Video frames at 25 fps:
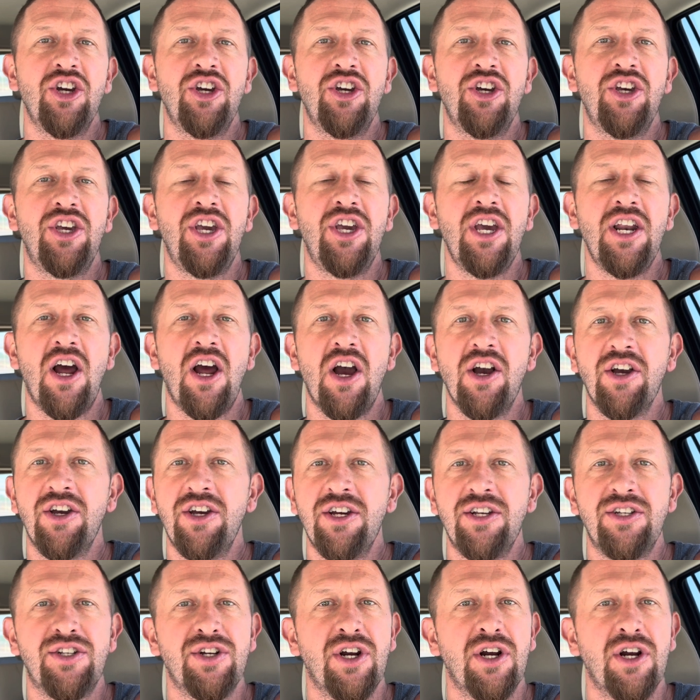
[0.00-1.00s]
Get on
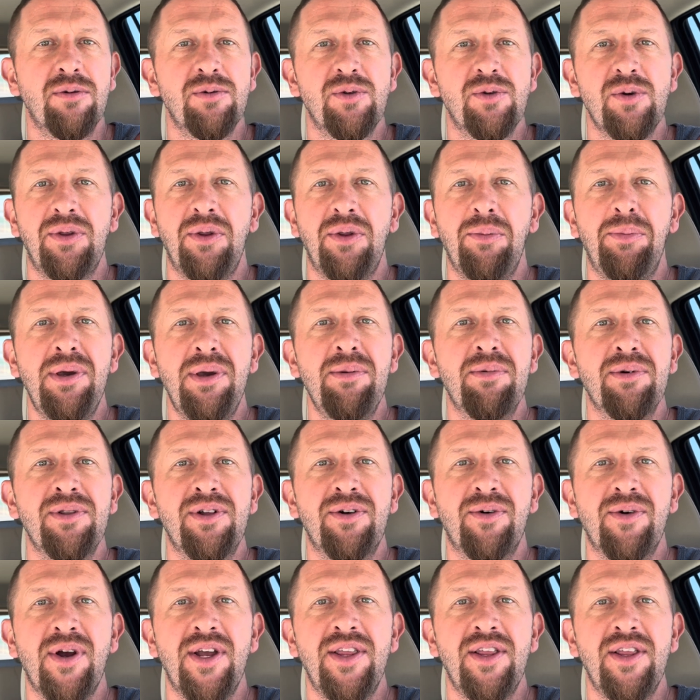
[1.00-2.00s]
good terms with the people that
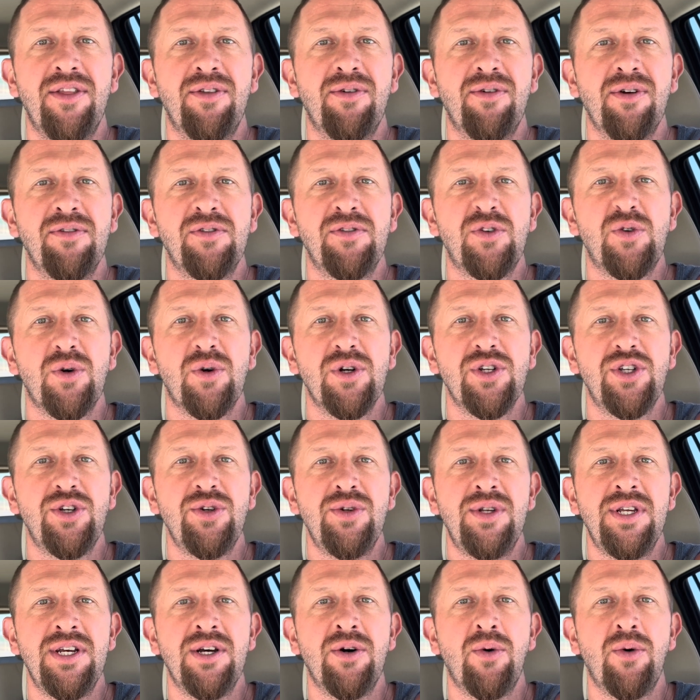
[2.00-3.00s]
run the thrift stores you
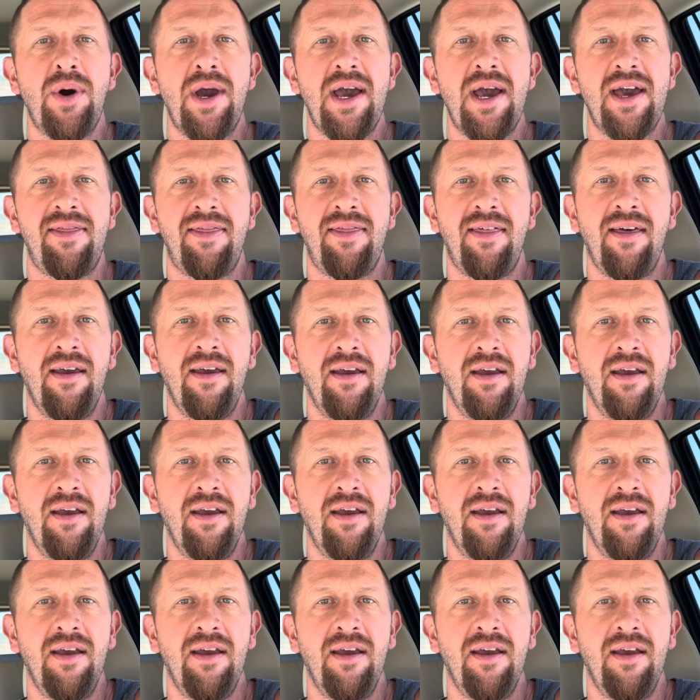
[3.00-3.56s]
deal with.